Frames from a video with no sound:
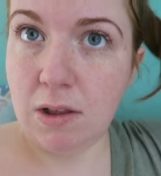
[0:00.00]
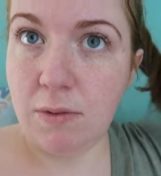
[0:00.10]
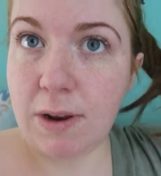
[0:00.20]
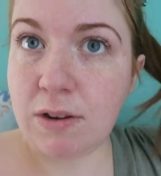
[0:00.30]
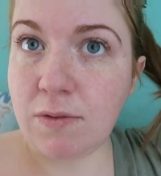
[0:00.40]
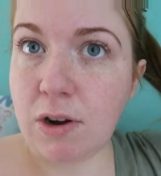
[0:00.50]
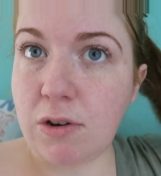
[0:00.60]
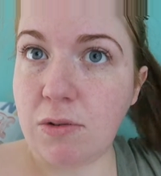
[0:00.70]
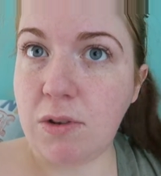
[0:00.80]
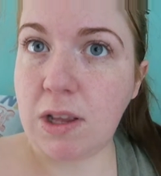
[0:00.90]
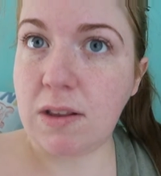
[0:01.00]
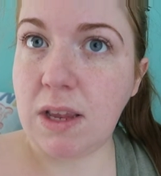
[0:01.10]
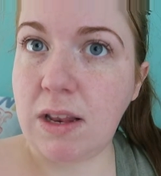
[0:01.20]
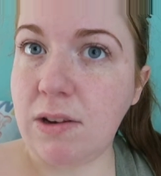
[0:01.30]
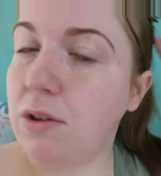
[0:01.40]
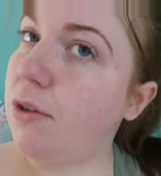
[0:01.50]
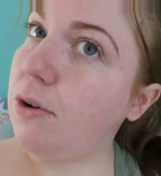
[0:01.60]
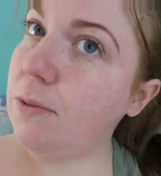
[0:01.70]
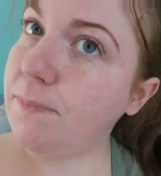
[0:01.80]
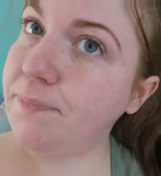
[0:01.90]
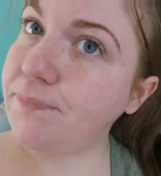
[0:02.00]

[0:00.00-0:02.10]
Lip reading: the rest of our clothes gets eaten through.